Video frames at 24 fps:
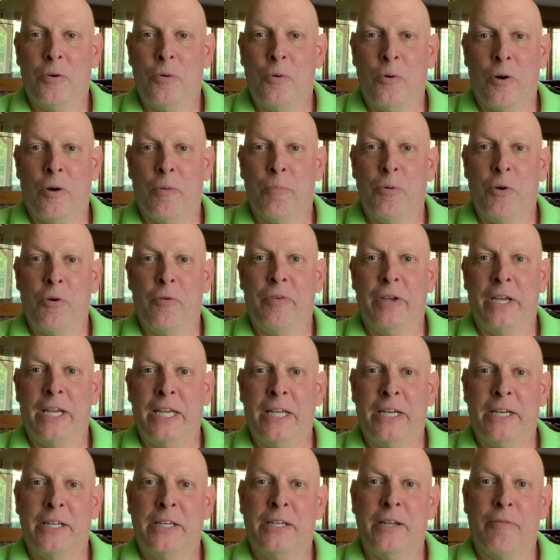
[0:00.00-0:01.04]
moving
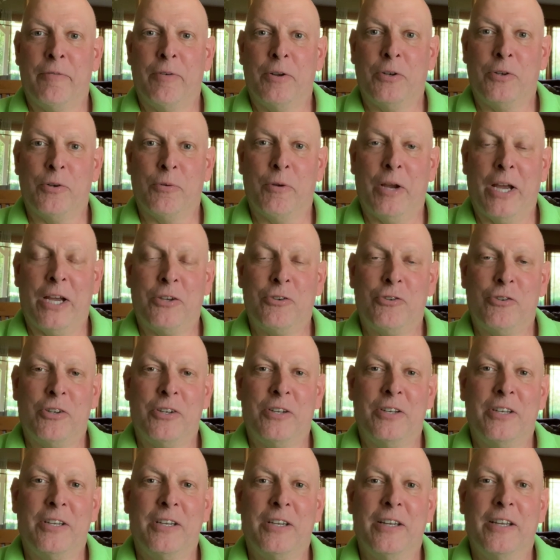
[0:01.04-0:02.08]
in a different direction.
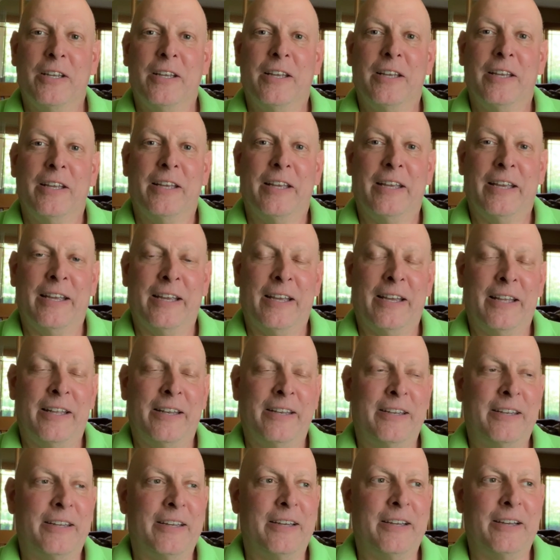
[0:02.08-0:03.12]

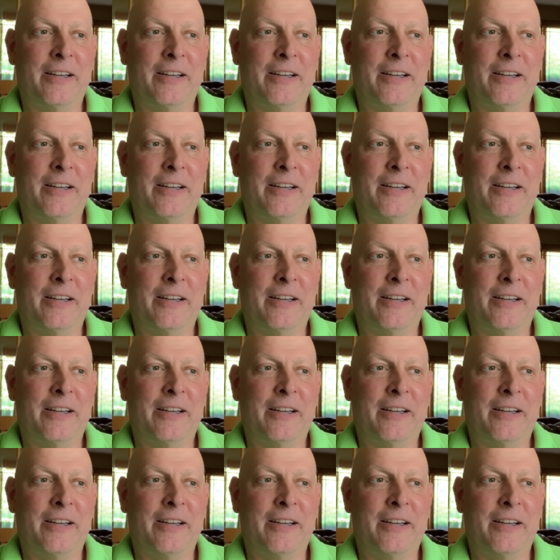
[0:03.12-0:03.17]
And